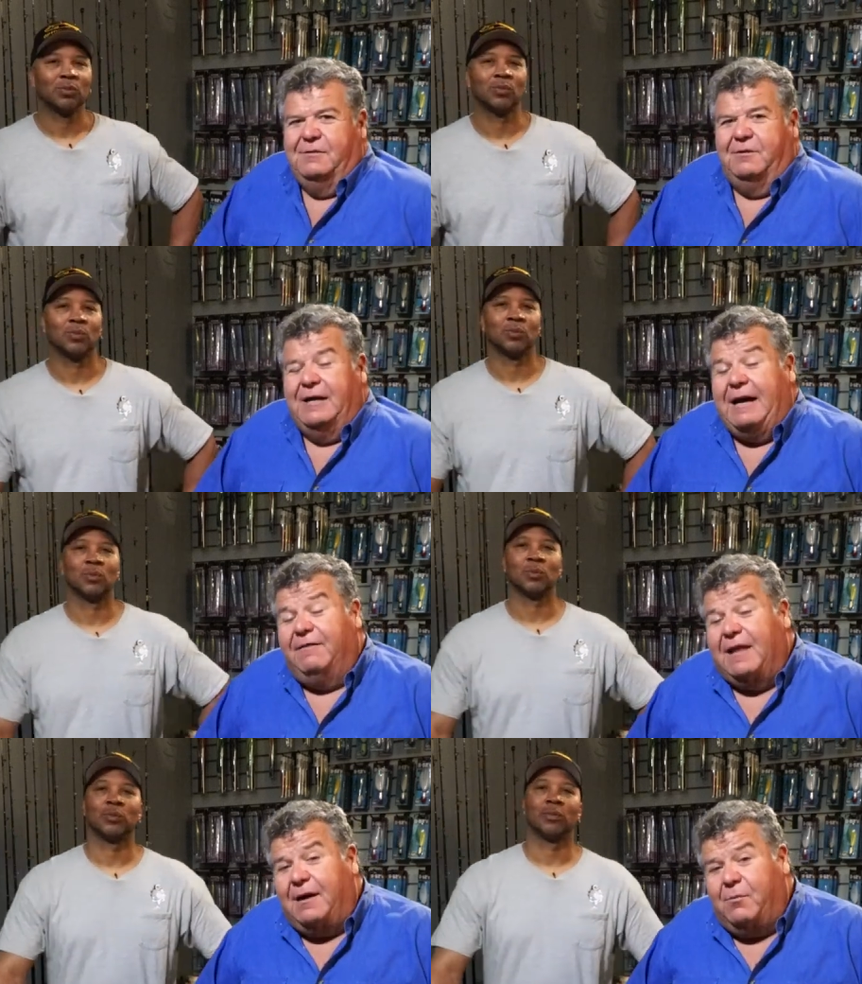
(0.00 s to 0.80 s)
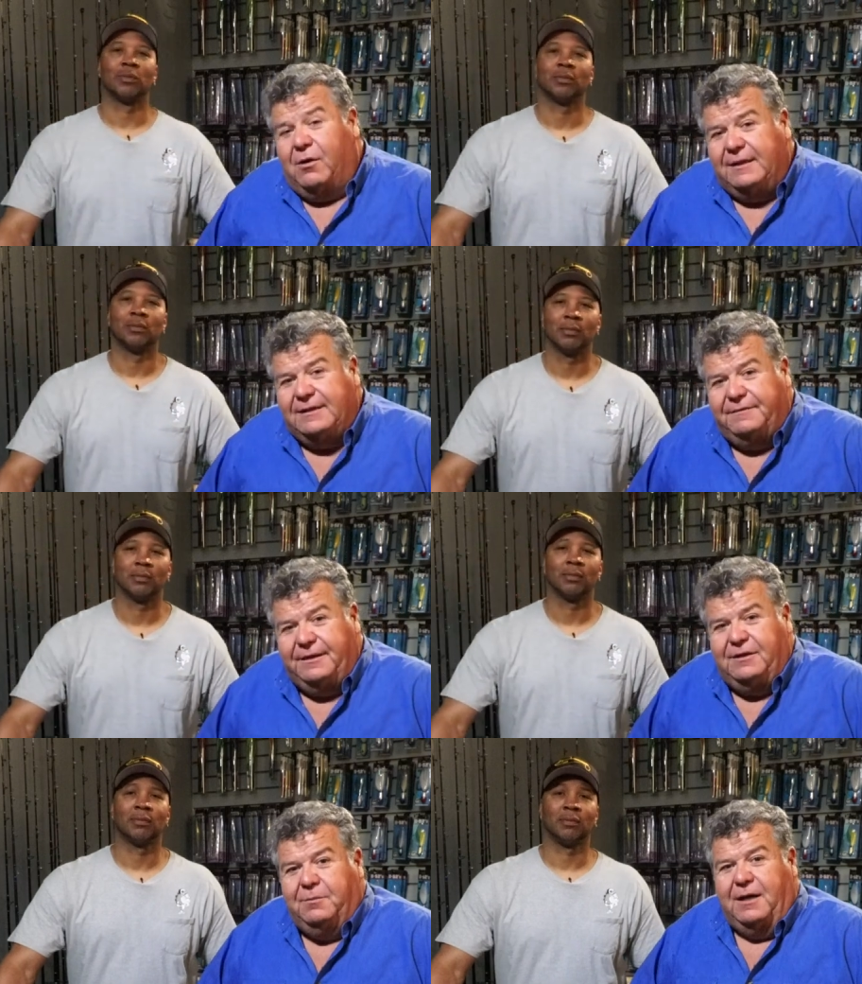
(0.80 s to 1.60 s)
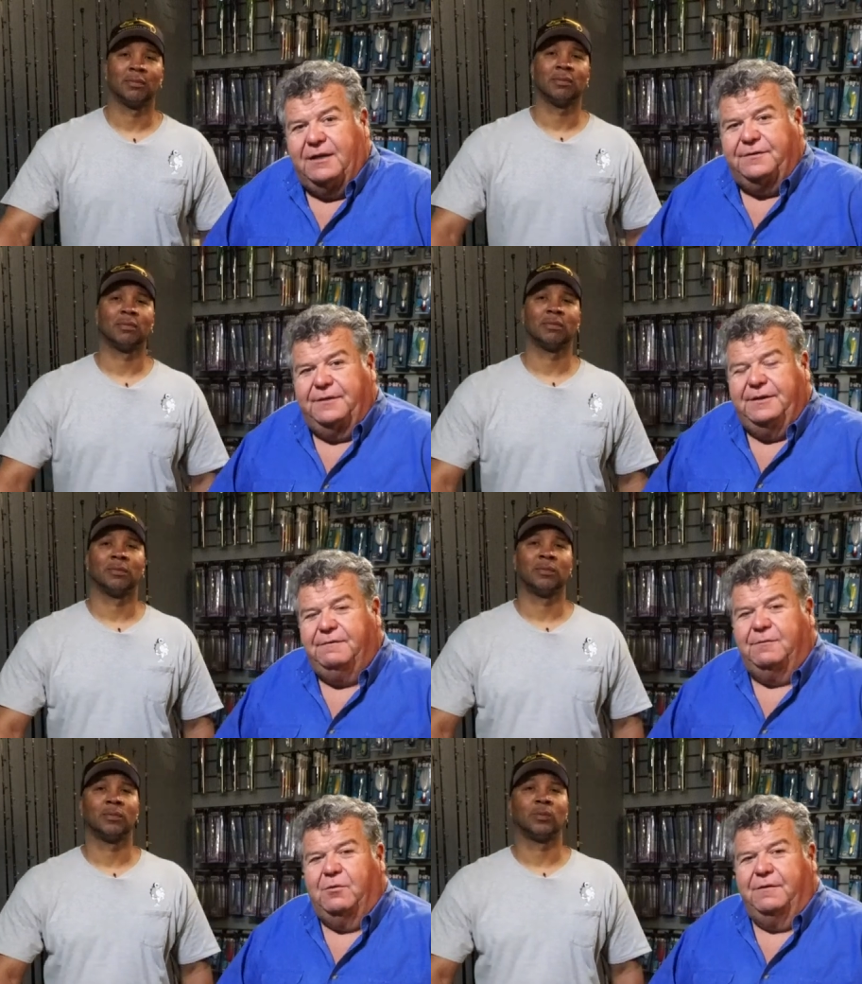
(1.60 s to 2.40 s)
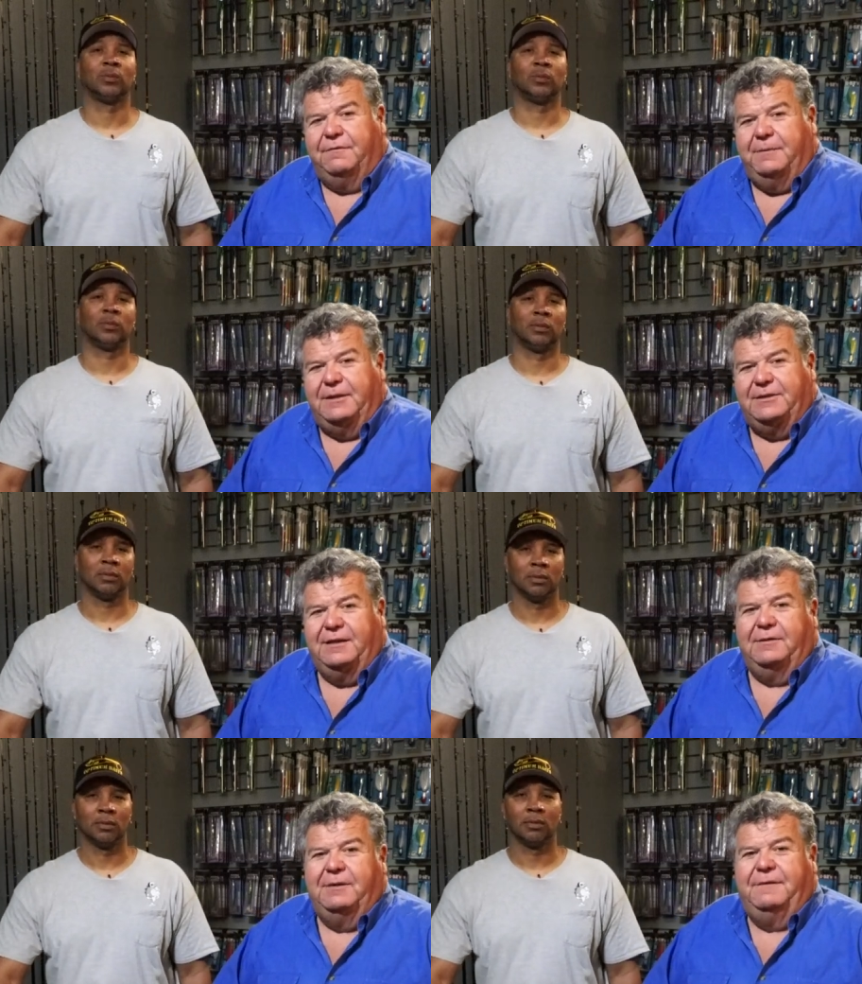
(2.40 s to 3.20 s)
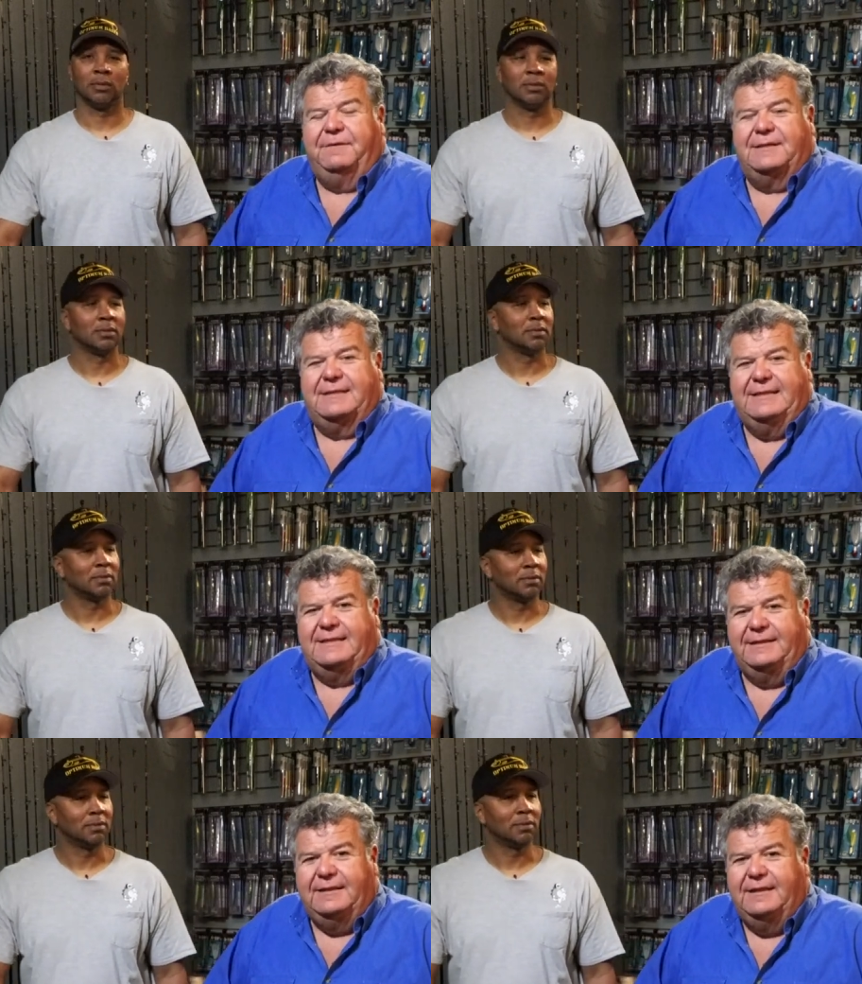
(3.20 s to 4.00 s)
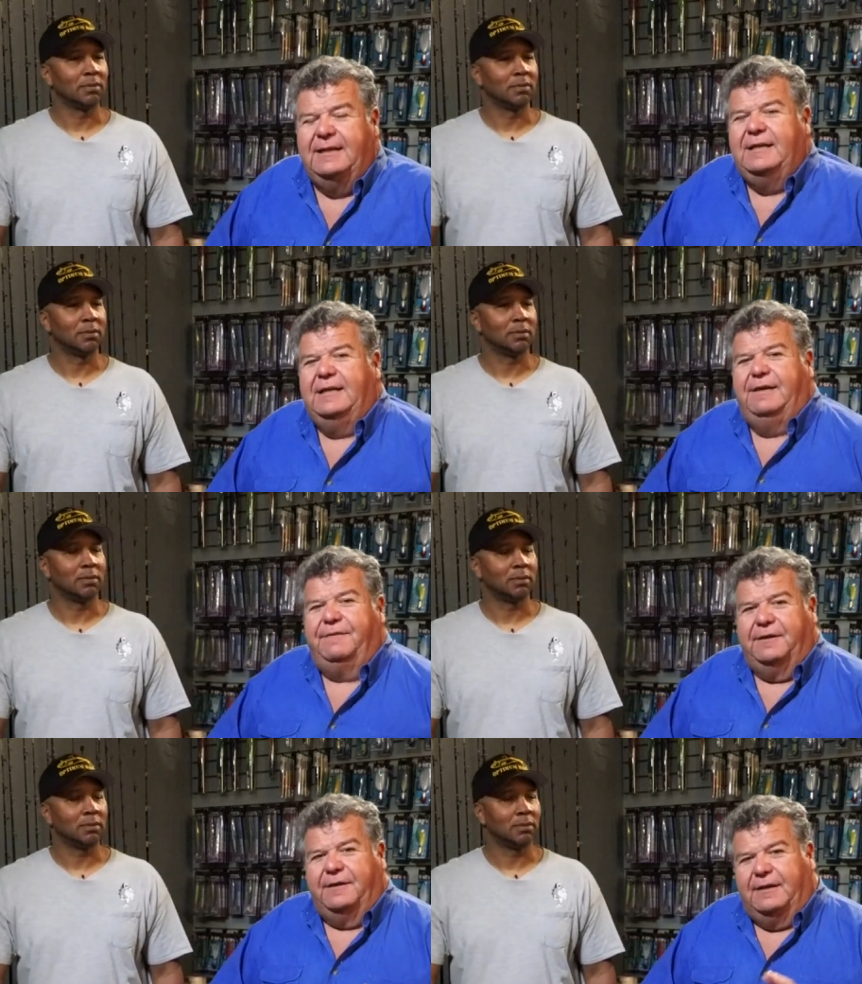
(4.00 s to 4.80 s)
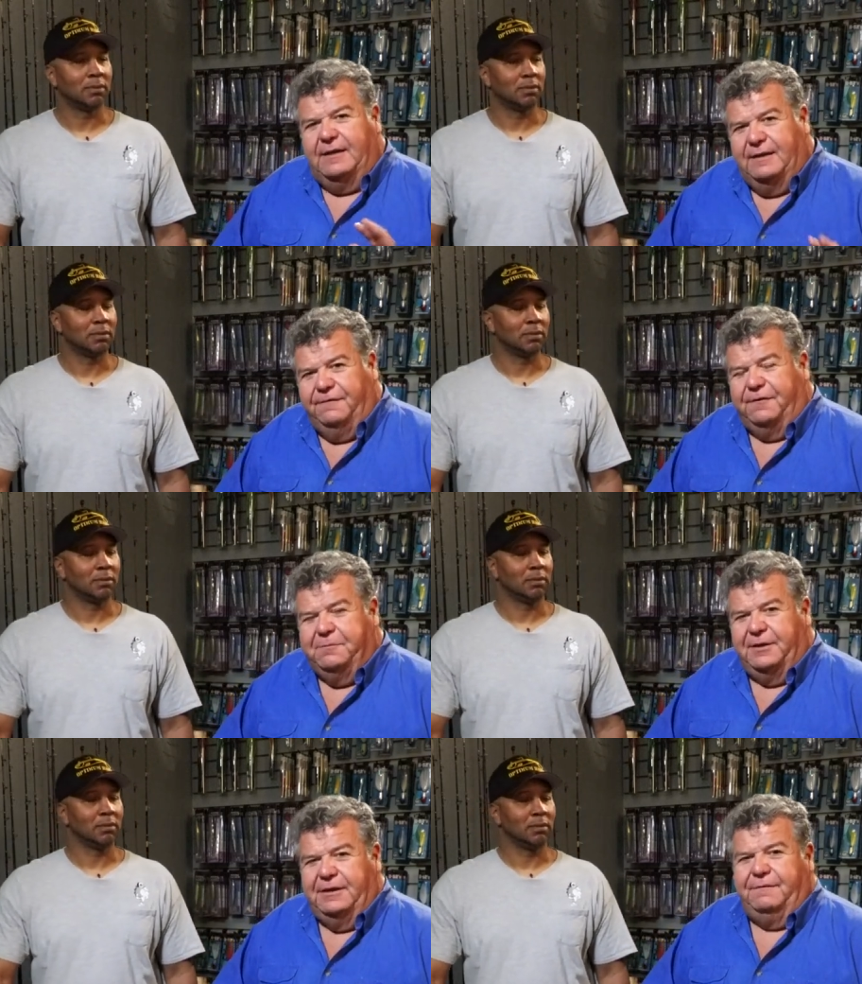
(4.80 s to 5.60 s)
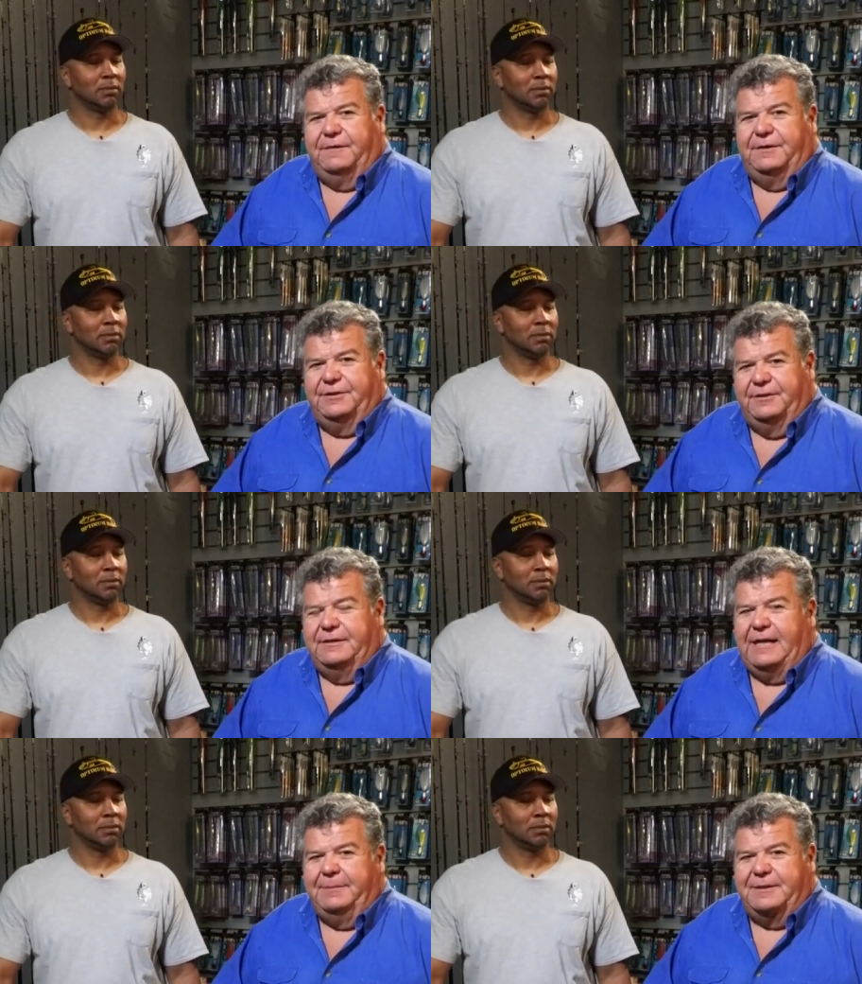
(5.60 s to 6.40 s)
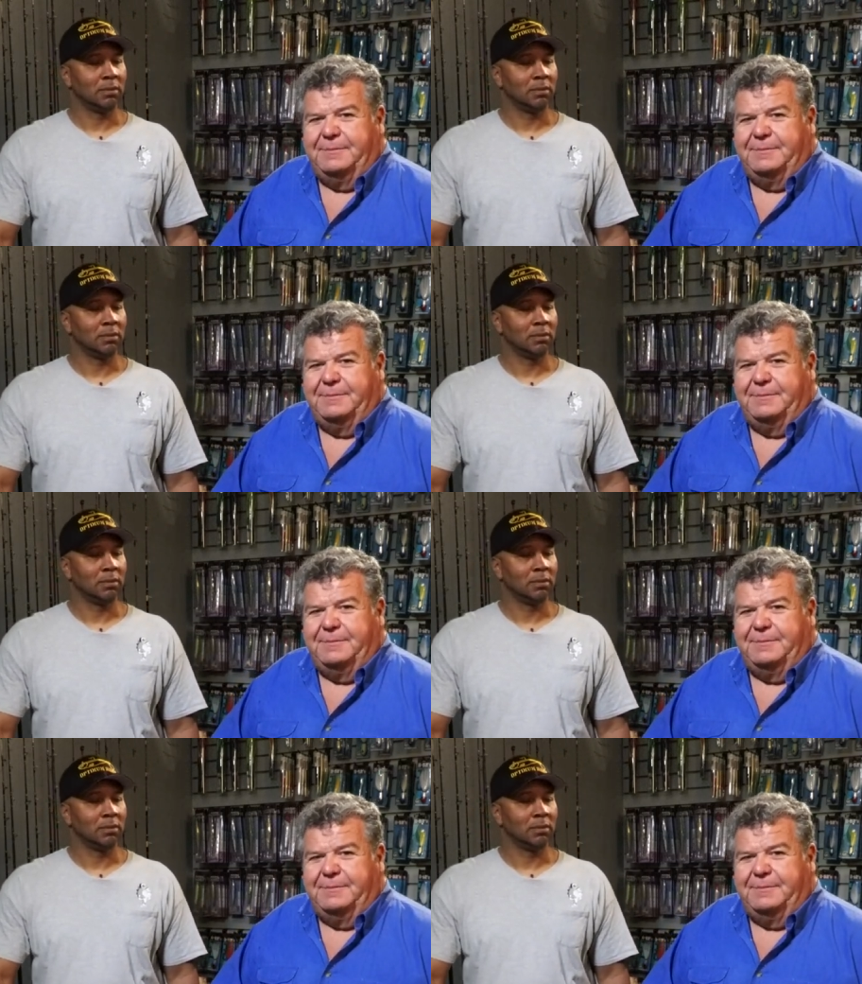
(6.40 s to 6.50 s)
Speaker 1: We'll have a lot more of these video blogs for you for more information, getting ready for the season. If you're unfamiliar for a certain type of